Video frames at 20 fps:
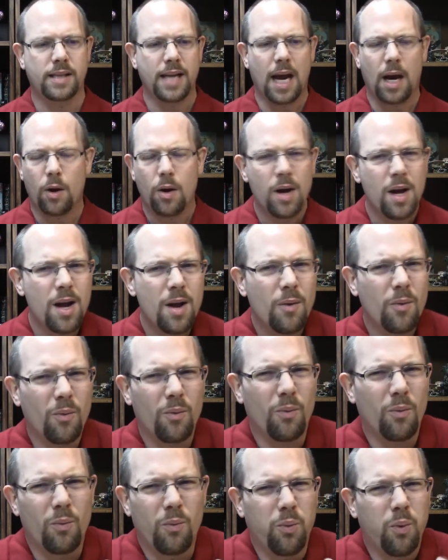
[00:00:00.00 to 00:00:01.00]
Now,
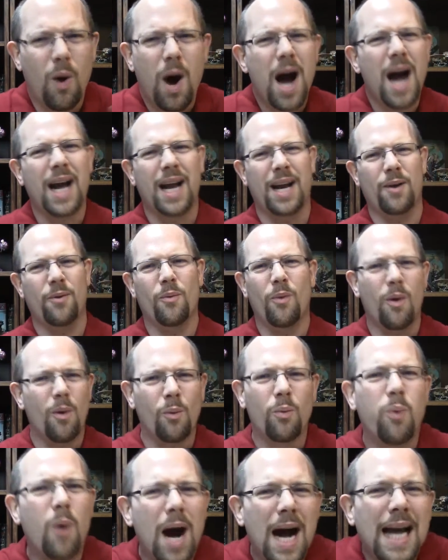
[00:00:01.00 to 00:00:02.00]
why?
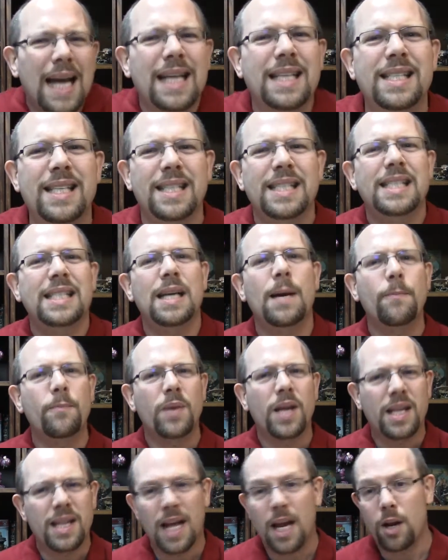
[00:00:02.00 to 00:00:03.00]
Why is this
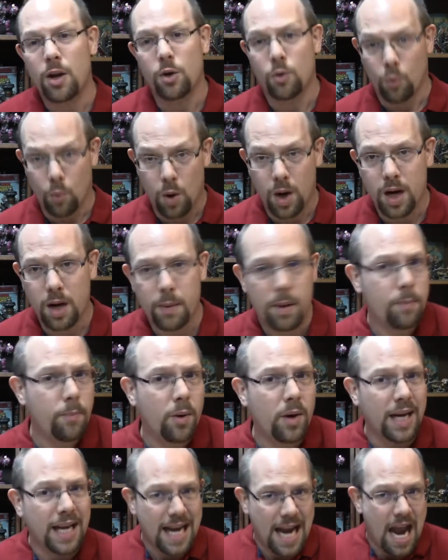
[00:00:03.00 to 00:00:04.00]
something that you'd want to be
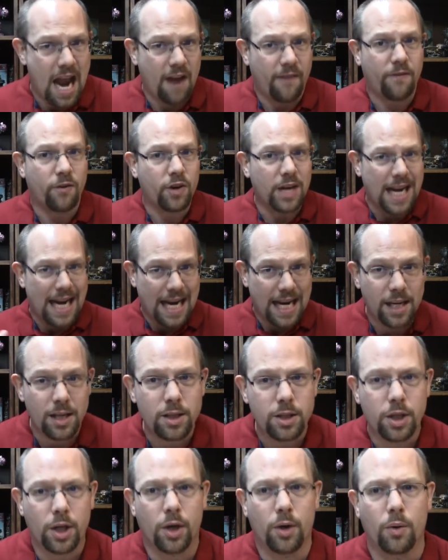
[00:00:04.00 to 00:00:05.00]
putting effort
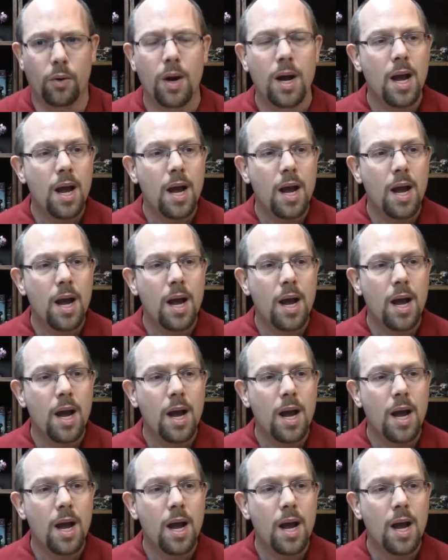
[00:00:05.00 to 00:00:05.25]
into?